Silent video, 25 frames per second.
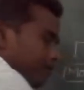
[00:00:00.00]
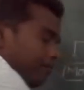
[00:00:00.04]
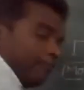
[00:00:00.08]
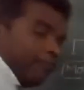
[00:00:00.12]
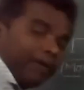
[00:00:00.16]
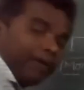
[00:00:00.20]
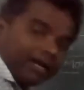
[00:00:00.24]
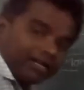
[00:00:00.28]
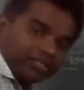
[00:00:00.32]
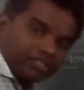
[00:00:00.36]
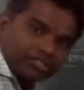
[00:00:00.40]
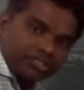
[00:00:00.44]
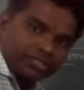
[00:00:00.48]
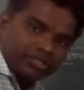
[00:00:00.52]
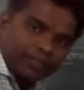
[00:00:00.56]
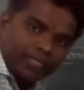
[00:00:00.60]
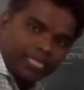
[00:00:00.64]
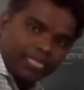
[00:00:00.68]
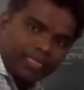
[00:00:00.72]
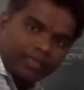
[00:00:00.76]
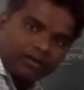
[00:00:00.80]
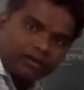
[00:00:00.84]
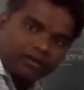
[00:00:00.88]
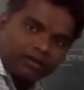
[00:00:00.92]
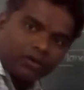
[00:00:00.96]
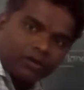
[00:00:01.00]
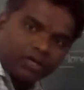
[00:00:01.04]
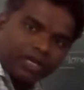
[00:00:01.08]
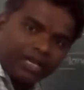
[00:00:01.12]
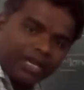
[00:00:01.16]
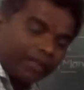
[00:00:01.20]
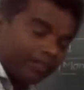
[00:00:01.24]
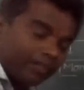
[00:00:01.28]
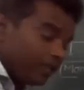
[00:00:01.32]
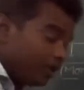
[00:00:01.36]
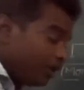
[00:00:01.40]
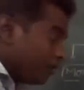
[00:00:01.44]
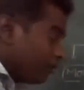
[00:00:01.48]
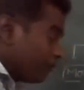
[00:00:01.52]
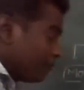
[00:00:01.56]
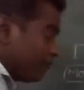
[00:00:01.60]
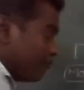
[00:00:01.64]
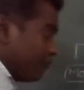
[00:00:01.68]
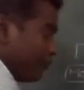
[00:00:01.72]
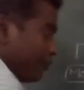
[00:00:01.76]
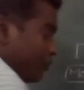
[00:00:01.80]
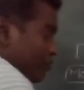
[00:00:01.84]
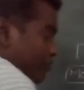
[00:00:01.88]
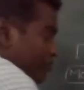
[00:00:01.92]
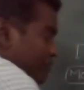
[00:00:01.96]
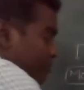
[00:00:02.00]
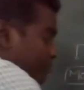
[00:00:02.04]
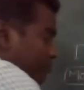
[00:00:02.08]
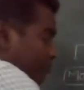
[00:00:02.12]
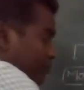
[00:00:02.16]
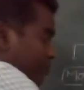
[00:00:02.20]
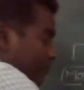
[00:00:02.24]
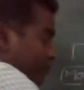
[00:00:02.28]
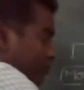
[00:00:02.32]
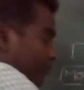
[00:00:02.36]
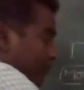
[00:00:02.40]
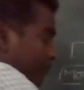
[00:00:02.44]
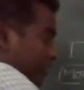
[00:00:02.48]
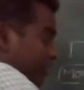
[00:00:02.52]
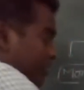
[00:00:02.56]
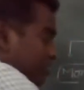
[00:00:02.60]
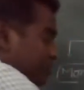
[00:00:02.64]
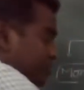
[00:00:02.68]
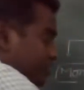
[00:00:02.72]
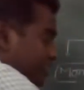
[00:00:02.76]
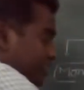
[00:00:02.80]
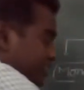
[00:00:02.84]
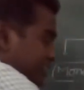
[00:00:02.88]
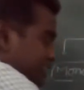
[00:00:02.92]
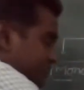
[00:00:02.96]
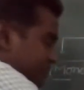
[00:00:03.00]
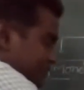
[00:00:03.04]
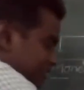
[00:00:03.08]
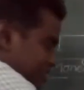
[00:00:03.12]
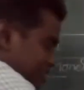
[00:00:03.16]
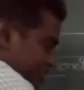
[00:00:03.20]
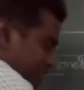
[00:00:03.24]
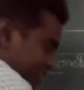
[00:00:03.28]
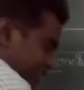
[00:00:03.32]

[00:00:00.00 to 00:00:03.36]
But okay, few of the protistants which